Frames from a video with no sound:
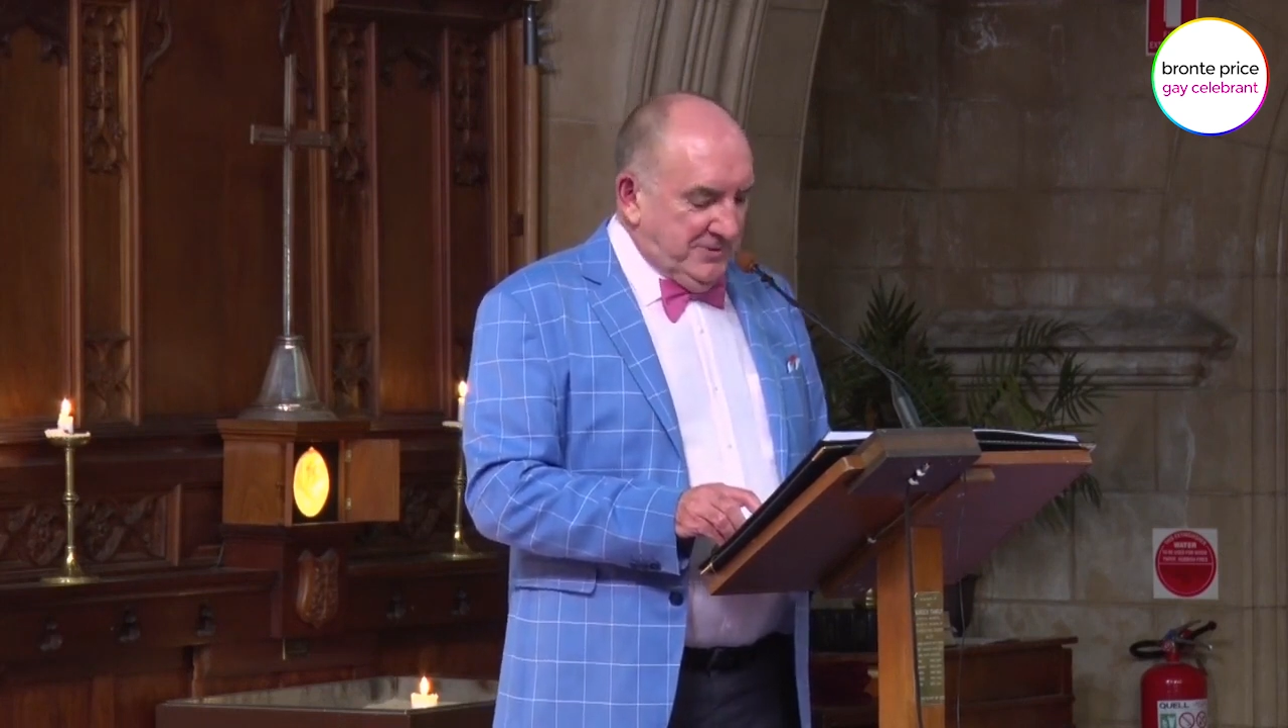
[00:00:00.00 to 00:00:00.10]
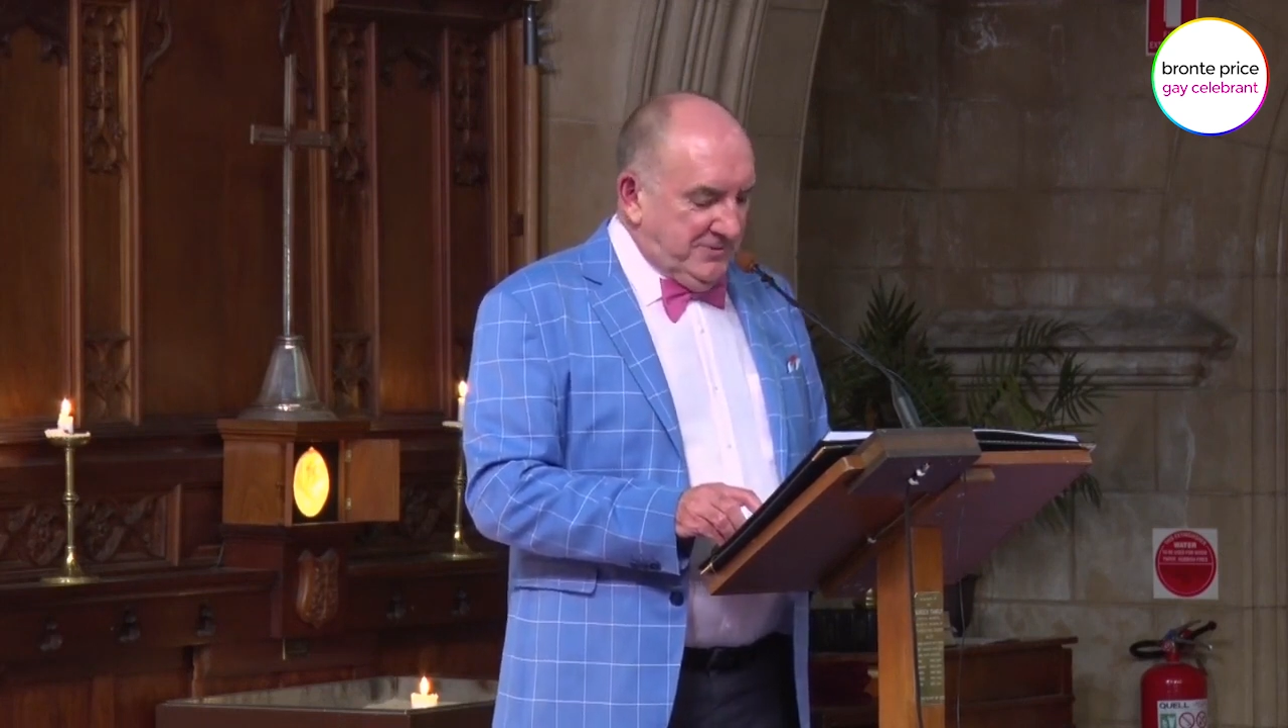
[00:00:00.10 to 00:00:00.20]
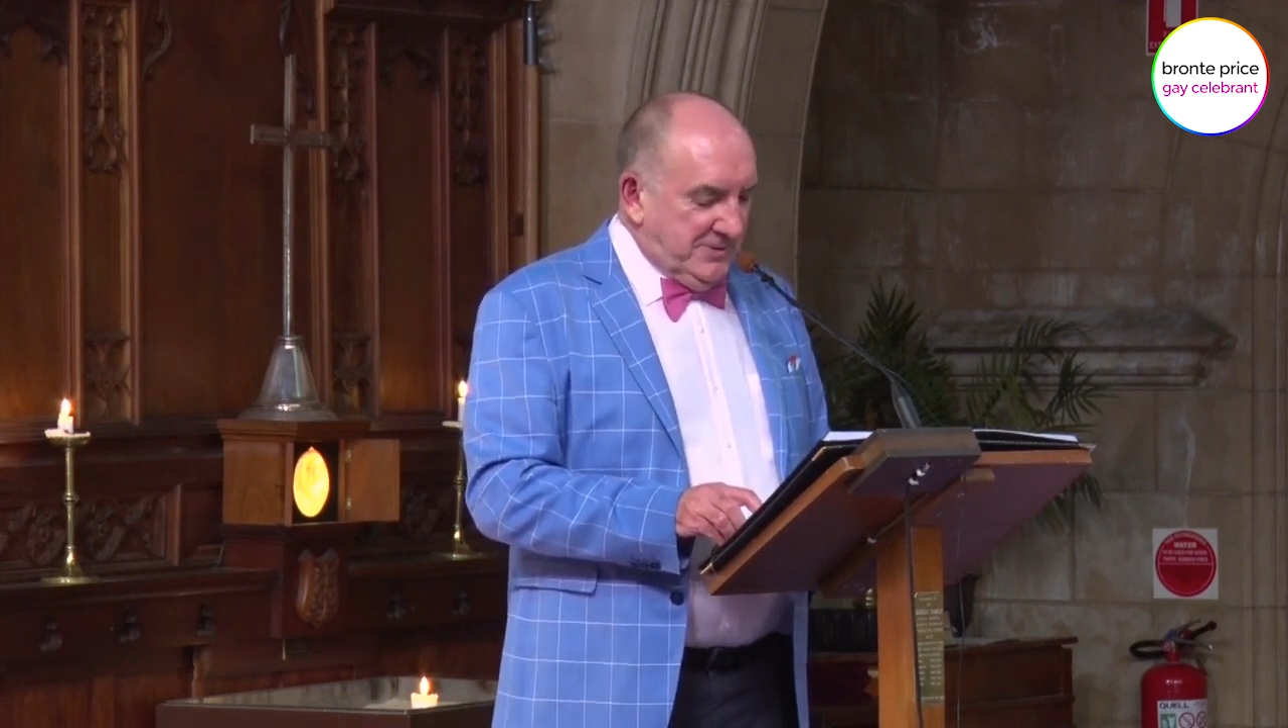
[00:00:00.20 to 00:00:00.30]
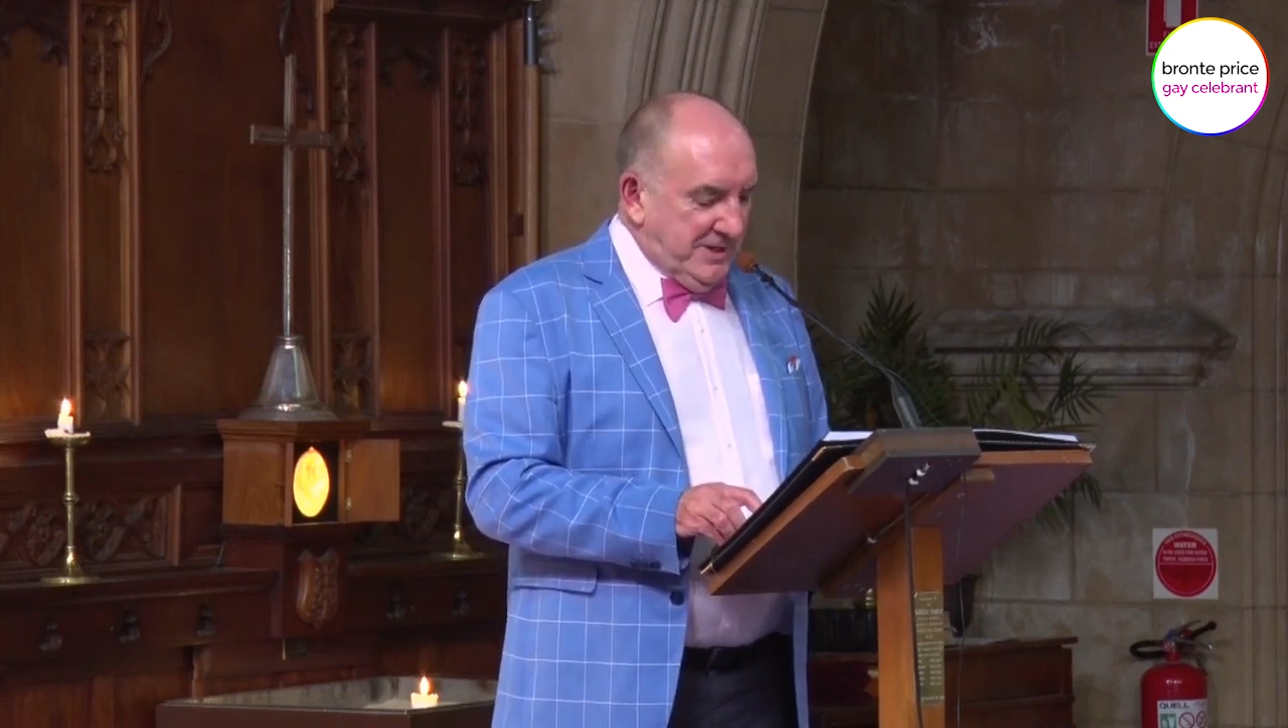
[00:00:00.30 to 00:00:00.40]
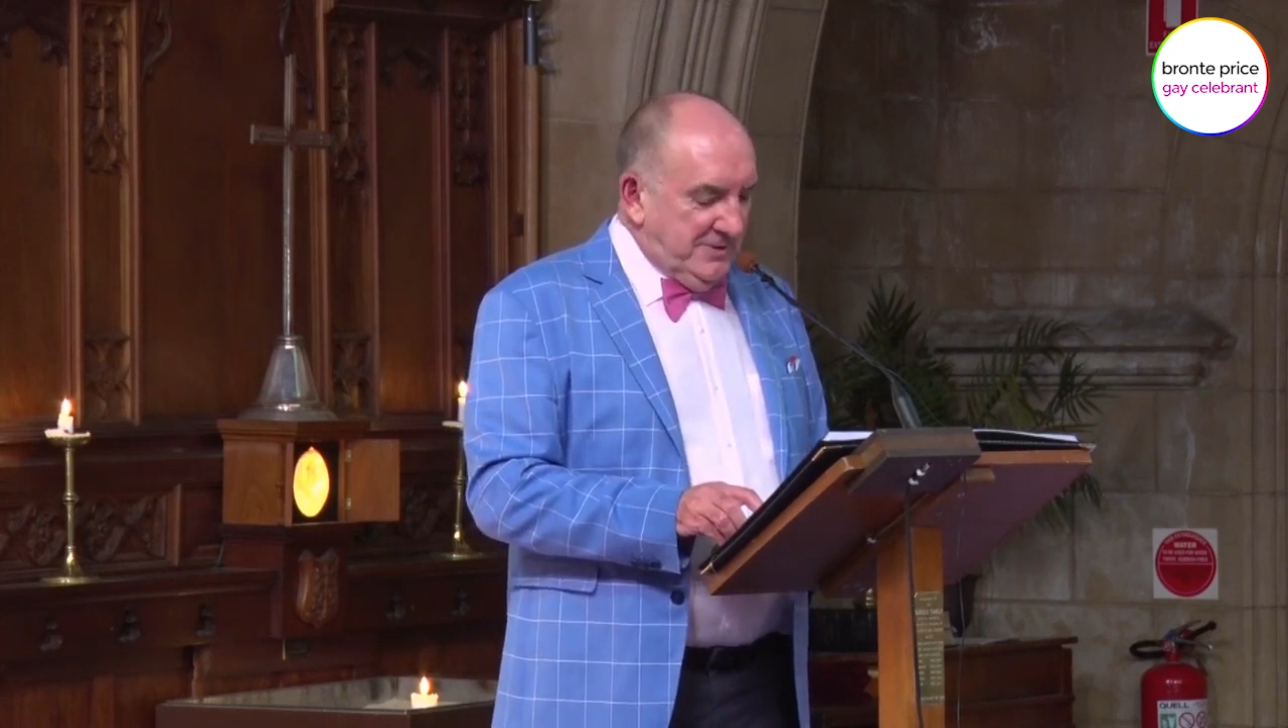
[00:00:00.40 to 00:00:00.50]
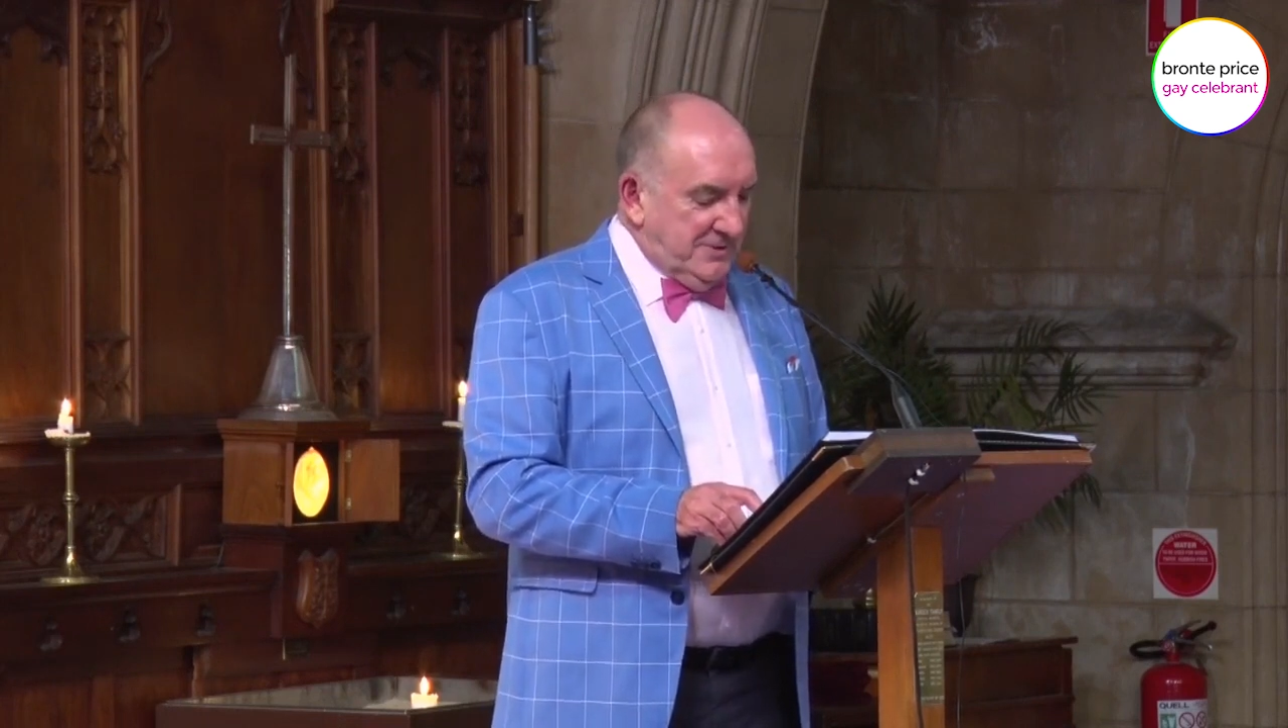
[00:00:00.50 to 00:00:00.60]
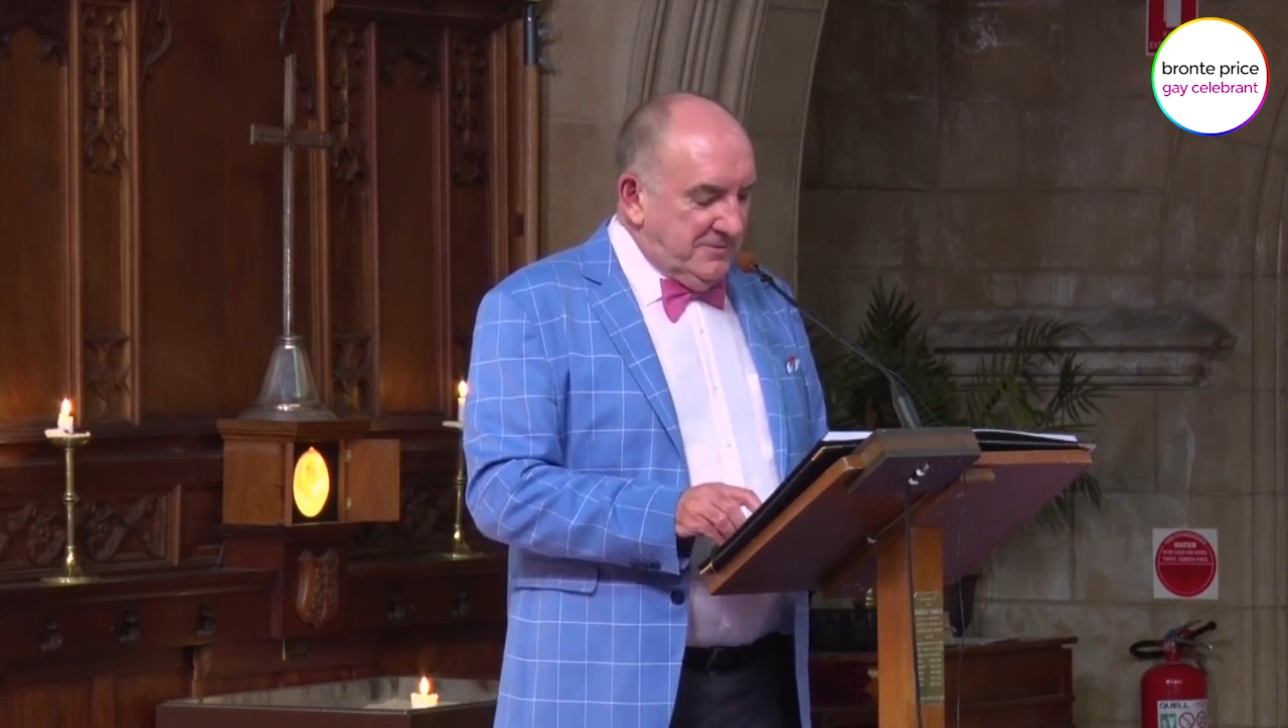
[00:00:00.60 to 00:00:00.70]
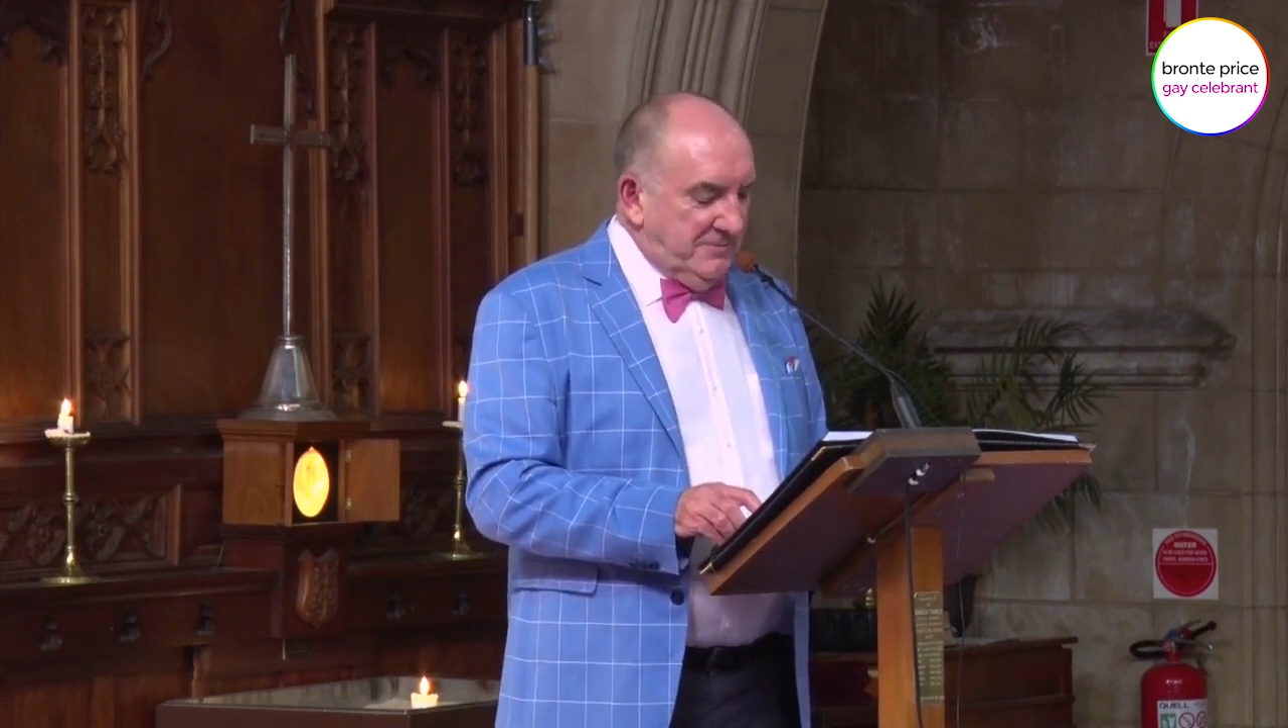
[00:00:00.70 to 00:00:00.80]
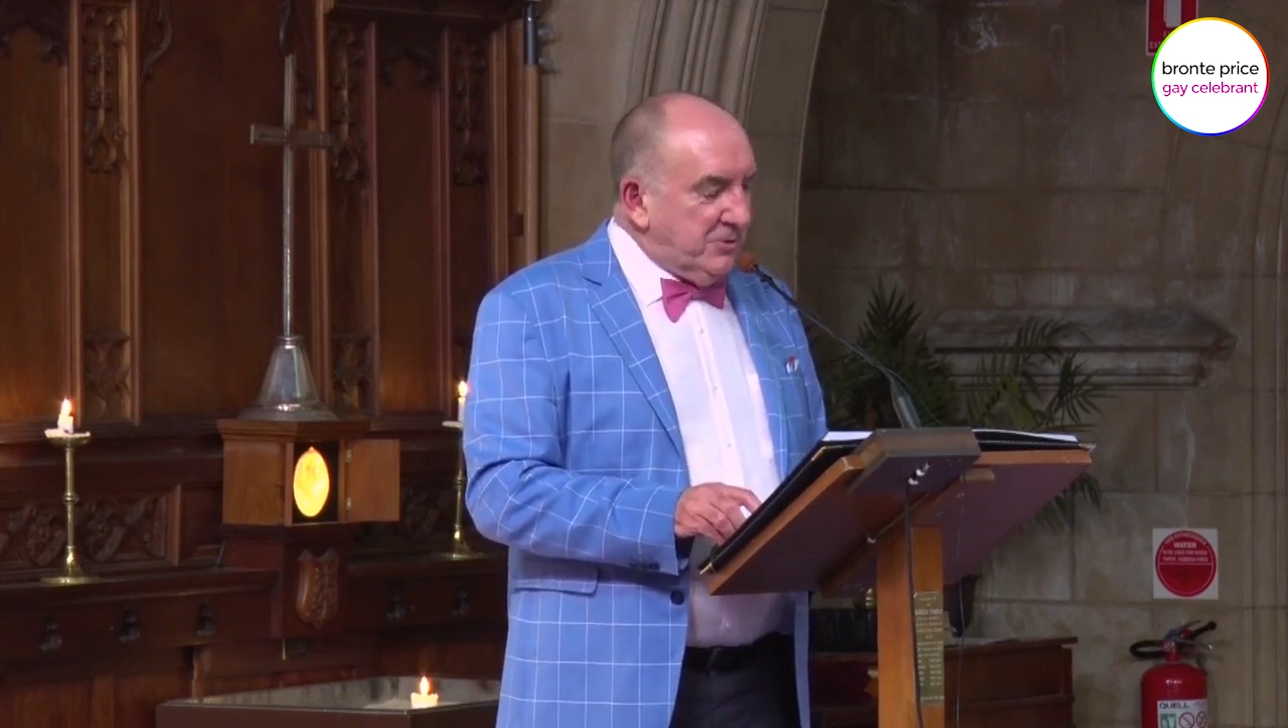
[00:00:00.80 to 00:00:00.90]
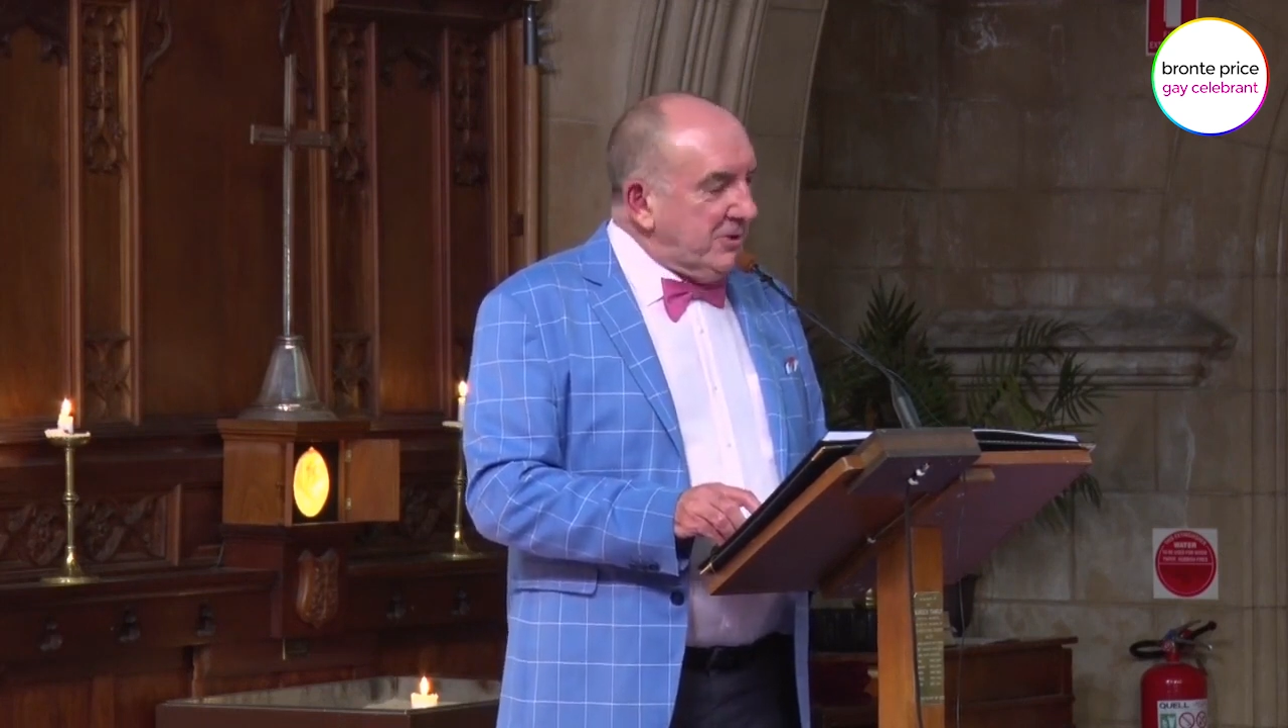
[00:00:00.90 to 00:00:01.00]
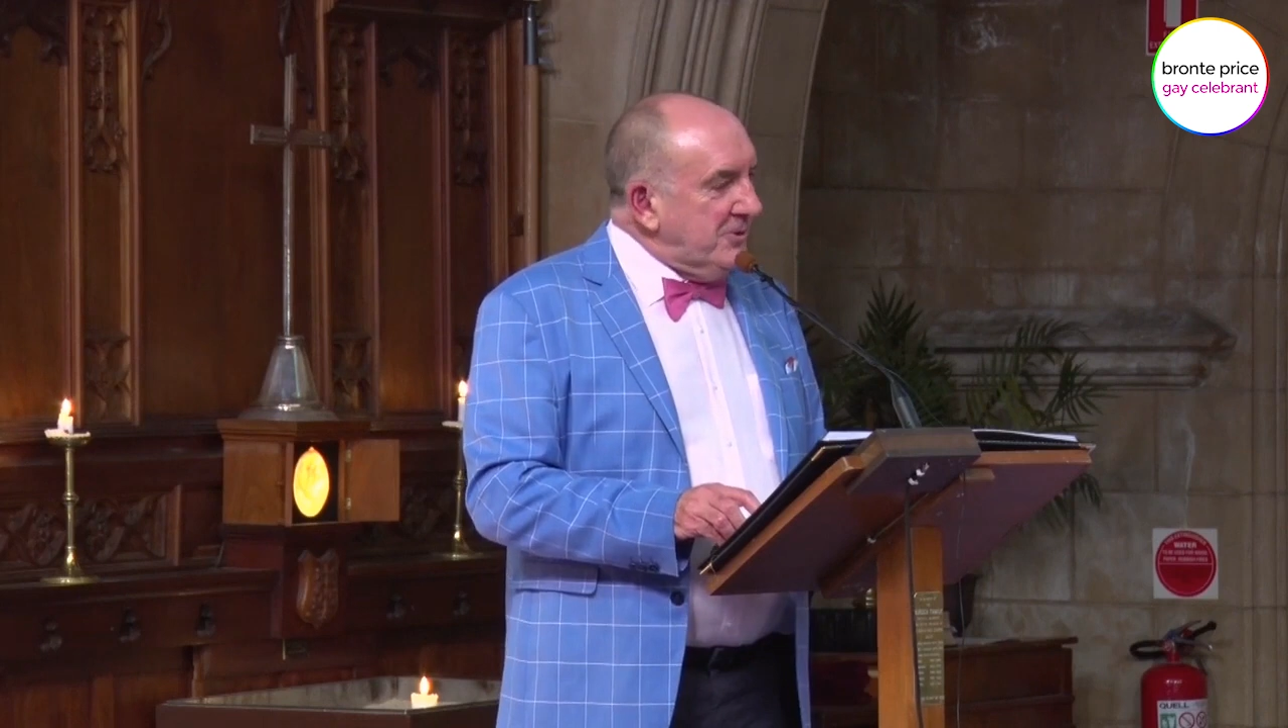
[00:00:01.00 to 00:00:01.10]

understand that if you were